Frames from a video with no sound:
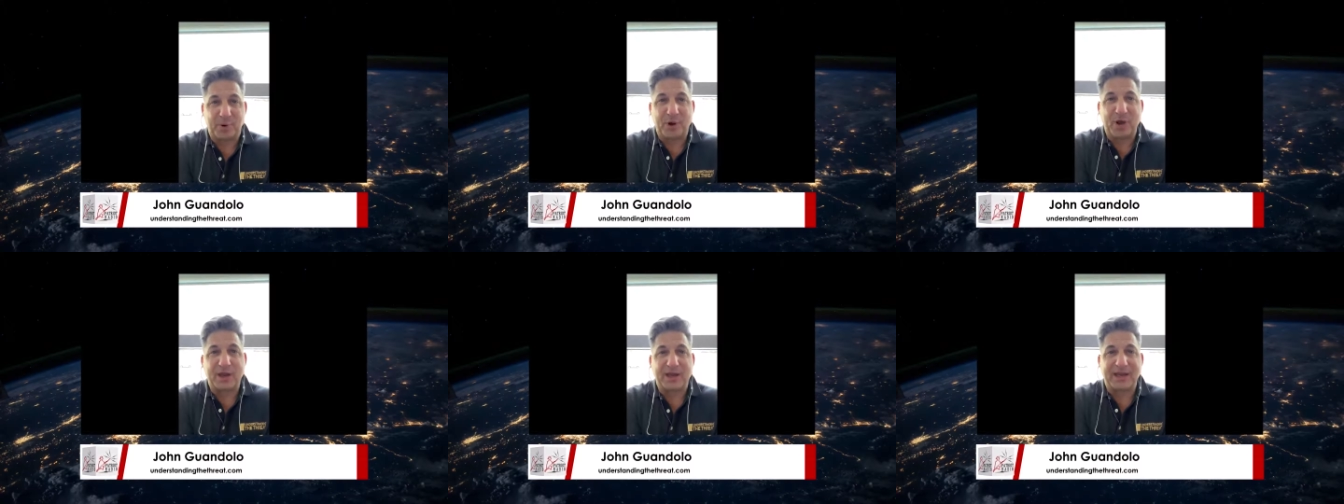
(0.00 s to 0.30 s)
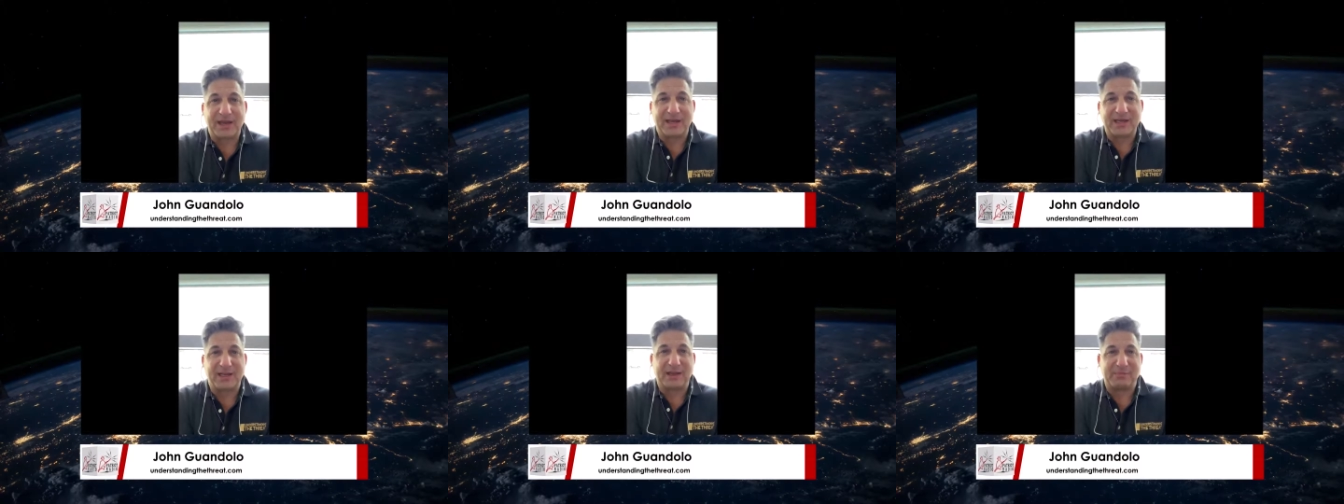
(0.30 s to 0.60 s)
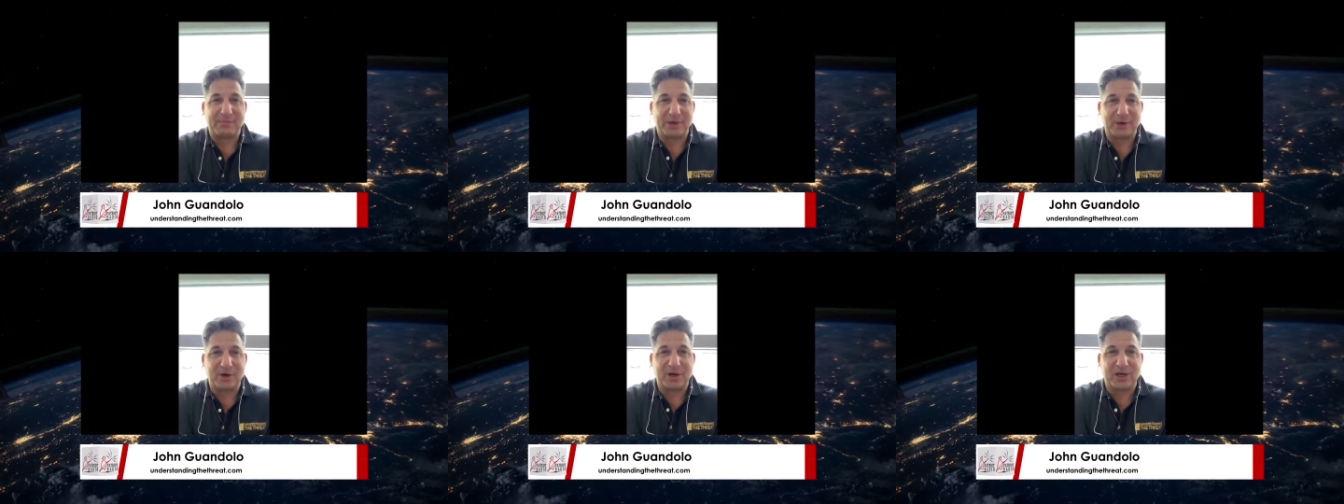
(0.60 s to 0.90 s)
put in
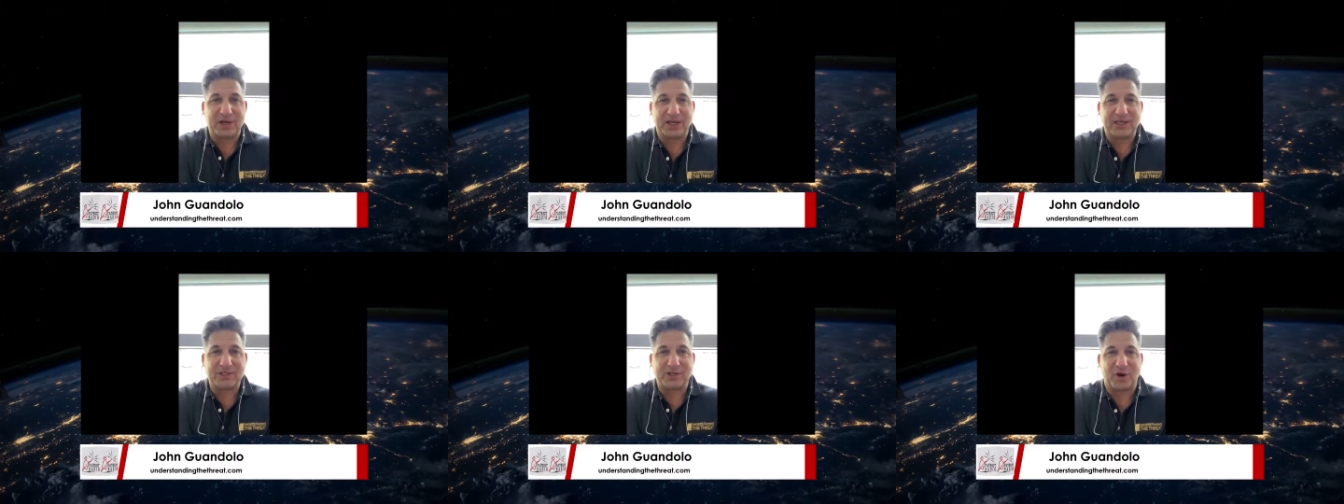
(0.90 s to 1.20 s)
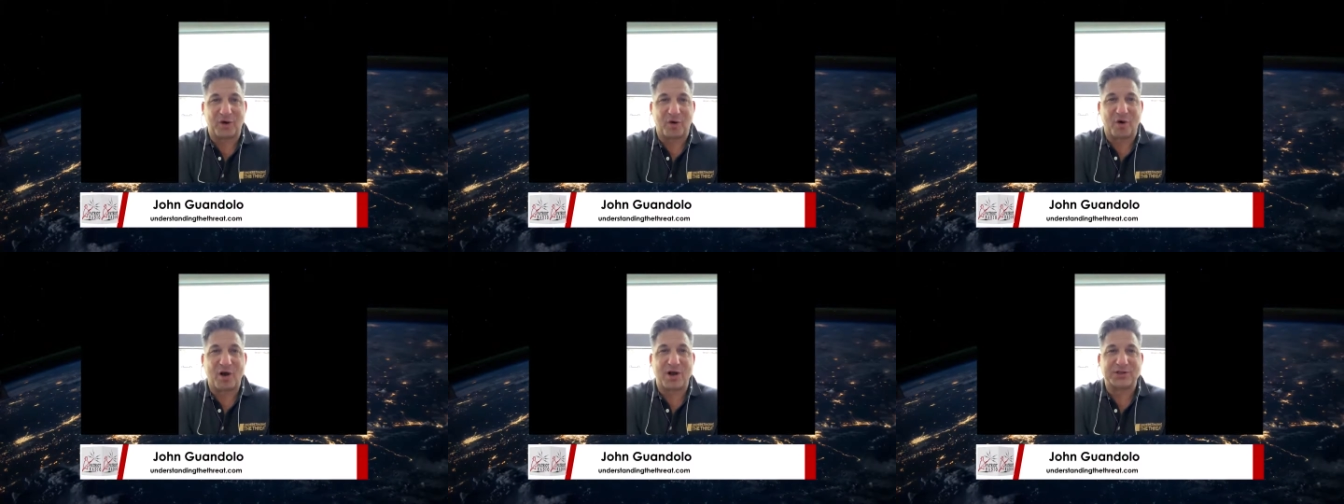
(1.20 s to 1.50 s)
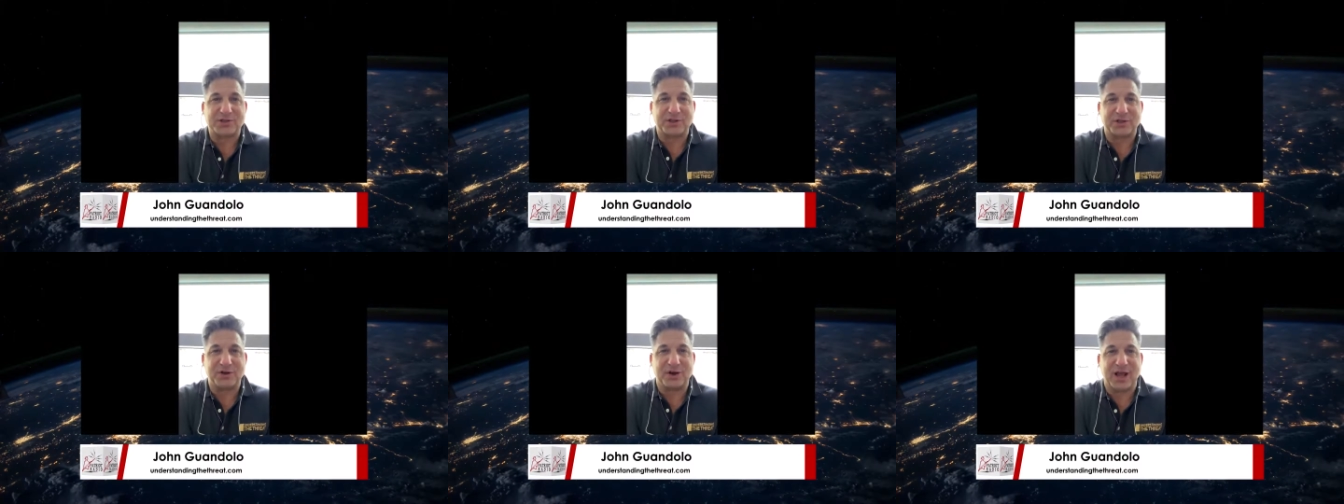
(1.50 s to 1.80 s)
communities
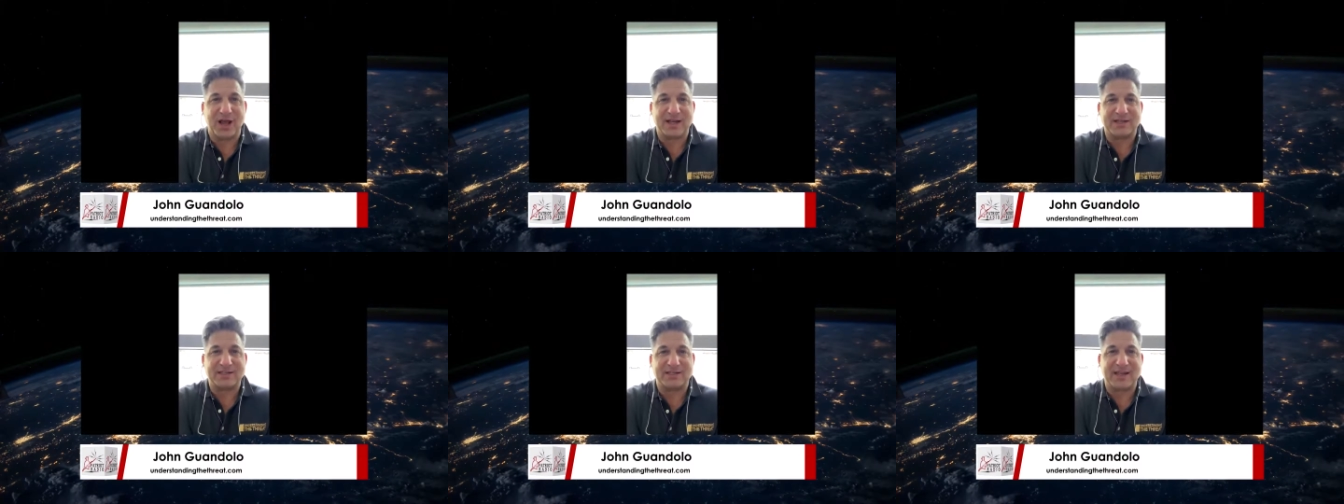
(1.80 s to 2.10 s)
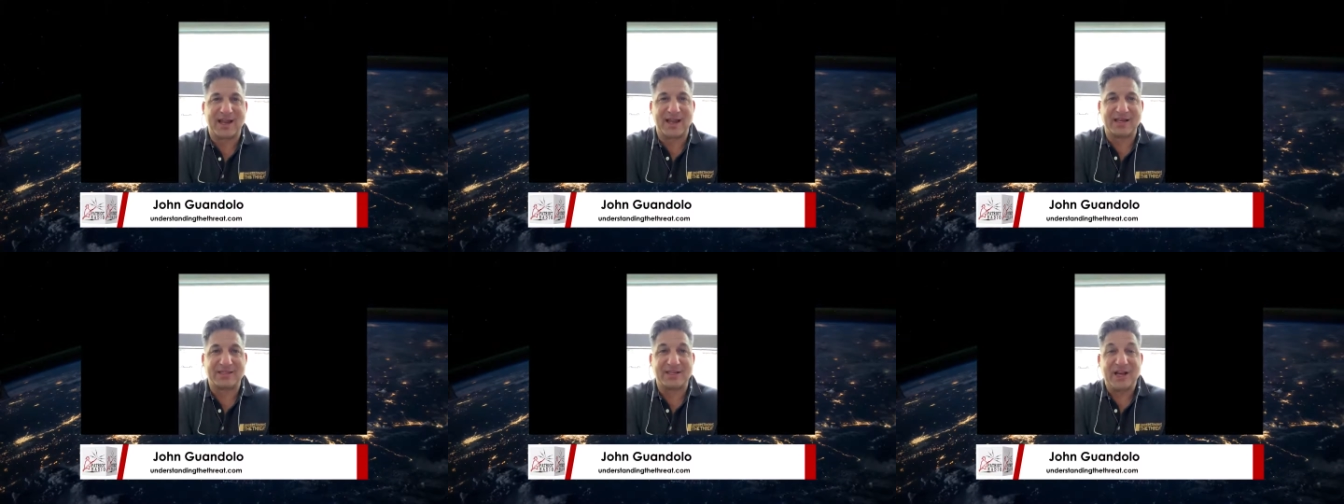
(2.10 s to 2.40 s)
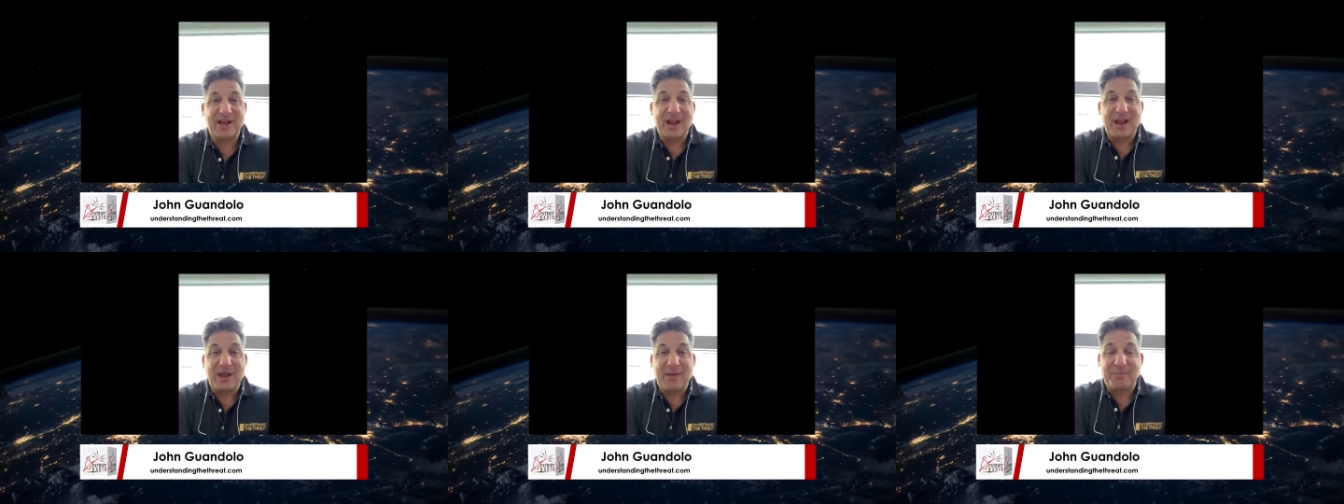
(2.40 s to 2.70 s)
across the United
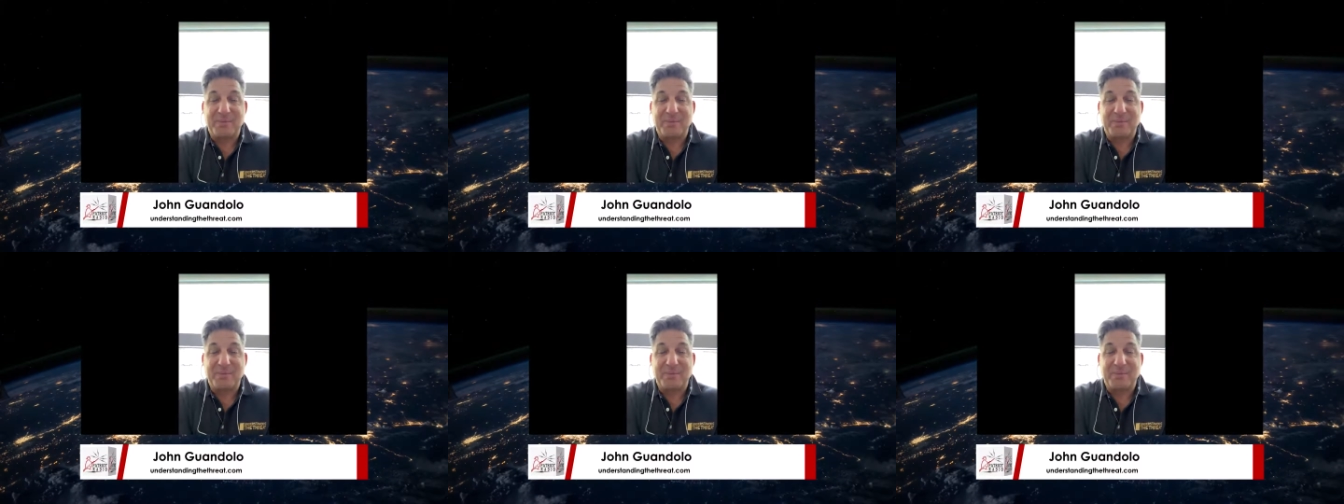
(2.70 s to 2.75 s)
States,